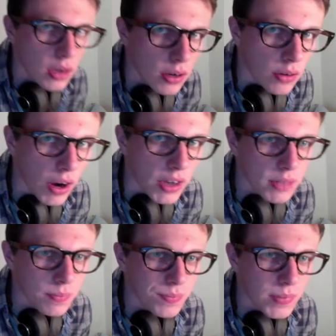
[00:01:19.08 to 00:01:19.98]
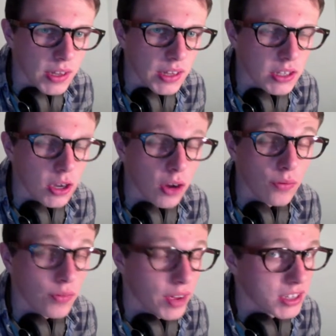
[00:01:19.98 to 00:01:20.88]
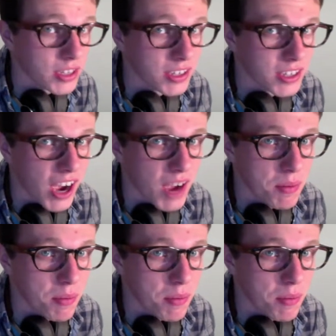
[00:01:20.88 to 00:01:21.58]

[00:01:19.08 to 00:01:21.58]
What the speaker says: Right, it's confession time,